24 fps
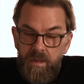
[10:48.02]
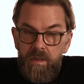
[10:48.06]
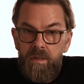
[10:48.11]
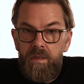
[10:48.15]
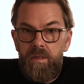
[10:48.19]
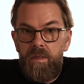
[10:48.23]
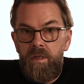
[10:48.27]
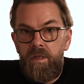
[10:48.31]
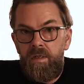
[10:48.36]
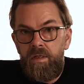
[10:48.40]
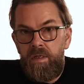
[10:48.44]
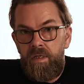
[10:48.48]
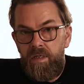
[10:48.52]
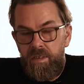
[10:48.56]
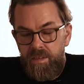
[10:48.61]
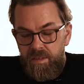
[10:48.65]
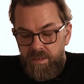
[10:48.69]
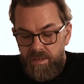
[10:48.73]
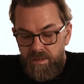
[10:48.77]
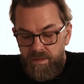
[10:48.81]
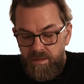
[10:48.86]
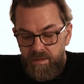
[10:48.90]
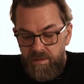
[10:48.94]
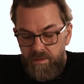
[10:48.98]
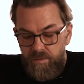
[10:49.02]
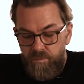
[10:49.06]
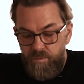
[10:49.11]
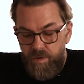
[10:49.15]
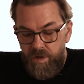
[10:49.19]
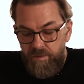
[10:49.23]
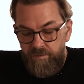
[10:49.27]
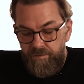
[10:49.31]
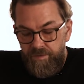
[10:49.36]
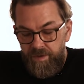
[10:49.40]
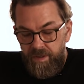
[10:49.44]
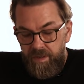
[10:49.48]
And then there's
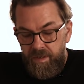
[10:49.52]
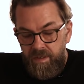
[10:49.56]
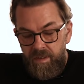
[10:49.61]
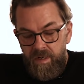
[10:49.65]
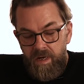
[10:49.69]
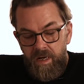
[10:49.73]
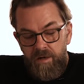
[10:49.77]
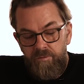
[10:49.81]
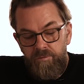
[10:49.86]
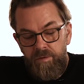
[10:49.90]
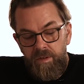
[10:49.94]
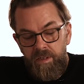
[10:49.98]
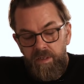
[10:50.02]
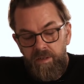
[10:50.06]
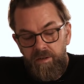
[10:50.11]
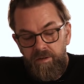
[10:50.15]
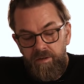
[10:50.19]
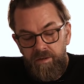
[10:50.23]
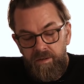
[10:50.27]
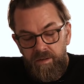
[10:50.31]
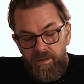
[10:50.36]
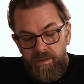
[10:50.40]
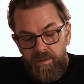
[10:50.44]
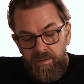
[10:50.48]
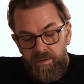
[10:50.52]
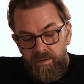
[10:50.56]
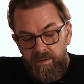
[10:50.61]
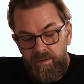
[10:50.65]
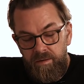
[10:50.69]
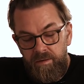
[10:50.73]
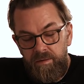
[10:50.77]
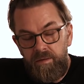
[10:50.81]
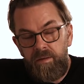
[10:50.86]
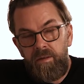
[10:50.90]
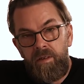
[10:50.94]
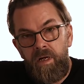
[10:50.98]
one thing I really
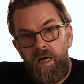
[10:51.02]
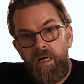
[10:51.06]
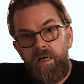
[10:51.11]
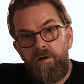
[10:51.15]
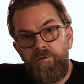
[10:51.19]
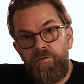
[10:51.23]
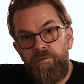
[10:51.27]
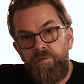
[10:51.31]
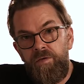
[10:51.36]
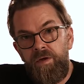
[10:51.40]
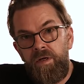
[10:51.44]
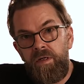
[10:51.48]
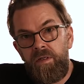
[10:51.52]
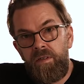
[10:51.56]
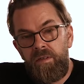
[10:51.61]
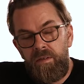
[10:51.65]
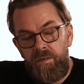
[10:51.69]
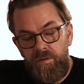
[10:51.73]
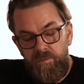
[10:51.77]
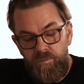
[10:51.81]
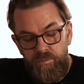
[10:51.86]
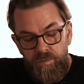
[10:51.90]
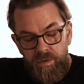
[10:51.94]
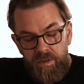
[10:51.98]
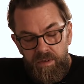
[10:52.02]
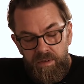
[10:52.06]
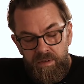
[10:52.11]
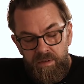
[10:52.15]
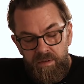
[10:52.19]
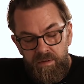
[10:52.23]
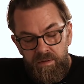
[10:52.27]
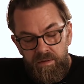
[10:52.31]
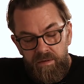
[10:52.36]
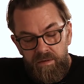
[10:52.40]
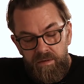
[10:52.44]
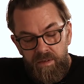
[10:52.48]
kind of fear with
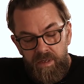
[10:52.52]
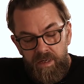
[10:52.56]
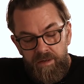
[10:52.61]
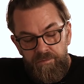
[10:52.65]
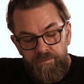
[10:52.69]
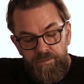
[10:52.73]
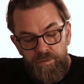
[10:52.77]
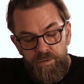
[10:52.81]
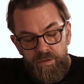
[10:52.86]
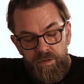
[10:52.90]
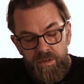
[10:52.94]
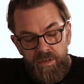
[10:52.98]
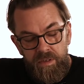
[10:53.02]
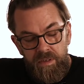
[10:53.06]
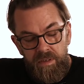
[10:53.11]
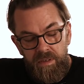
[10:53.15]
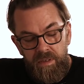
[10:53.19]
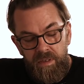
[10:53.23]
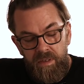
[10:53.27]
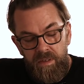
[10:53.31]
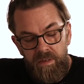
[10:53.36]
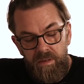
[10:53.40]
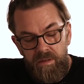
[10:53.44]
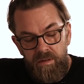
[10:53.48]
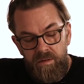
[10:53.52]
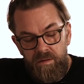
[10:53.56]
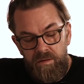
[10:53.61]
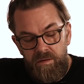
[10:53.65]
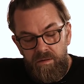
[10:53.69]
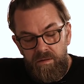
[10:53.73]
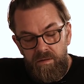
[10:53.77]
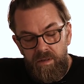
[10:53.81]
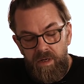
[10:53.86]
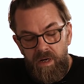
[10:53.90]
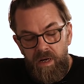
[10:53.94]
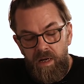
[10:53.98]
a Fuji
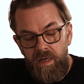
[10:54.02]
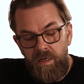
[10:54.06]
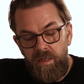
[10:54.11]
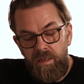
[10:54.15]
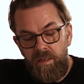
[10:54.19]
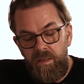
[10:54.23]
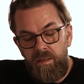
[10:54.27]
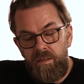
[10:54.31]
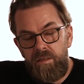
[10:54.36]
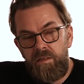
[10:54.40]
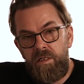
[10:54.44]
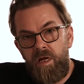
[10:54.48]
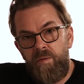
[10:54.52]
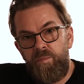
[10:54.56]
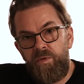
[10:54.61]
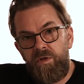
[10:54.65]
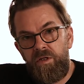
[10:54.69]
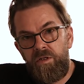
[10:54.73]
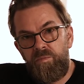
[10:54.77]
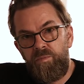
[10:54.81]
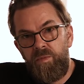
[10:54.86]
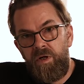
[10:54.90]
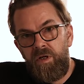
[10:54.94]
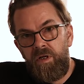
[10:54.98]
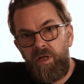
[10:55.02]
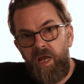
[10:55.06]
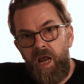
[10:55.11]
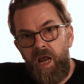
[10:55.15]
or any Japanese-made